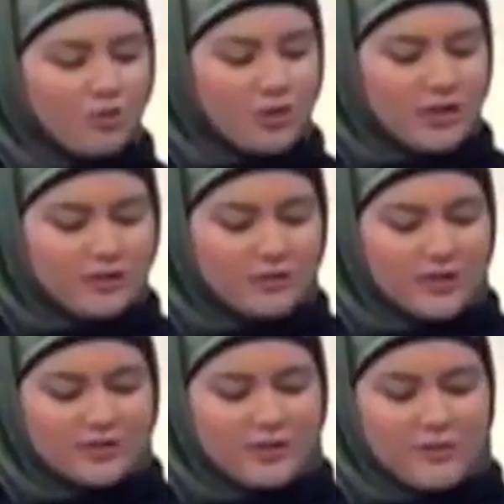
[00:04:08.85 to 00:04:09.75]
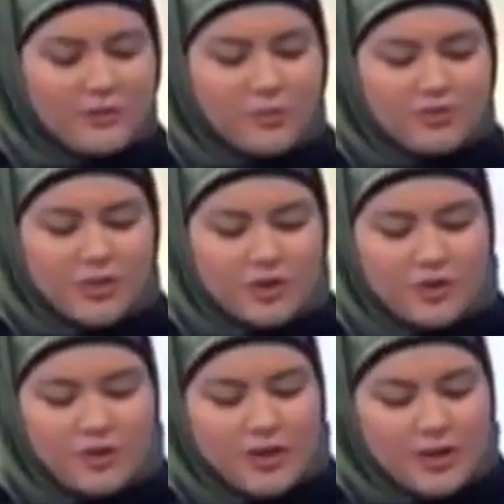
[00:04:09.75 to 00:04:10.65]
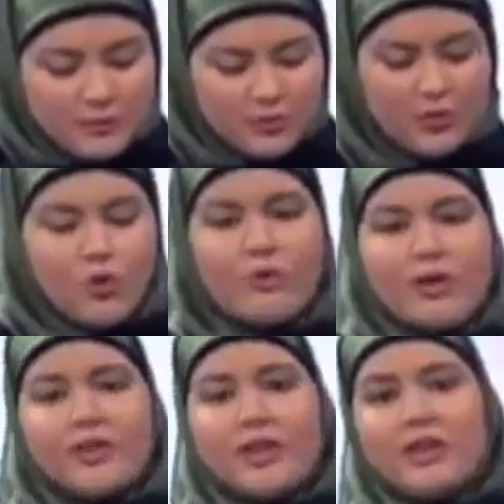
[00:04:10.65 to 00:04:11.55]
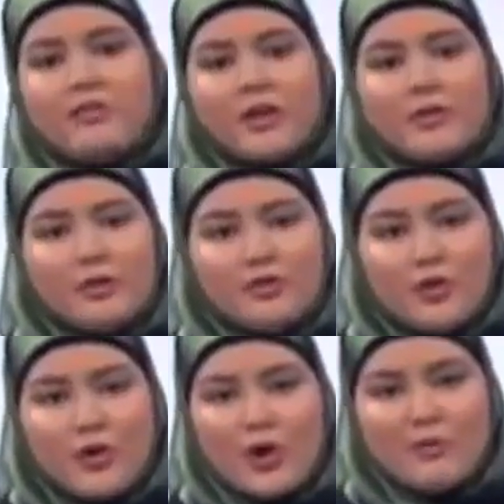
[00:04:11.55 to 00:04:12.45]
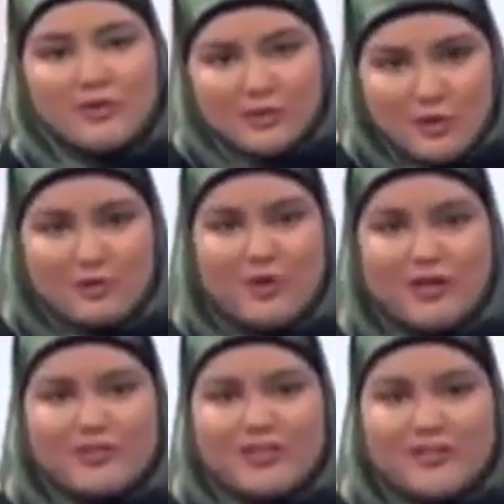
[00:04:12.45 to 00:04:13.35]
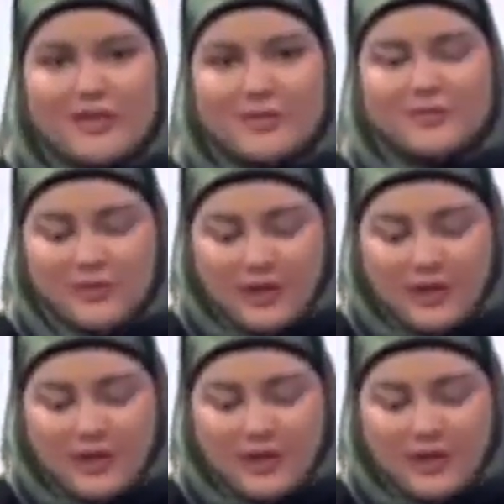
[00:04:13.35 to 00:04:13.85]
joining us via Skype from Osaka. Mr. Corbett, thank you very much for your comments here on Press TV.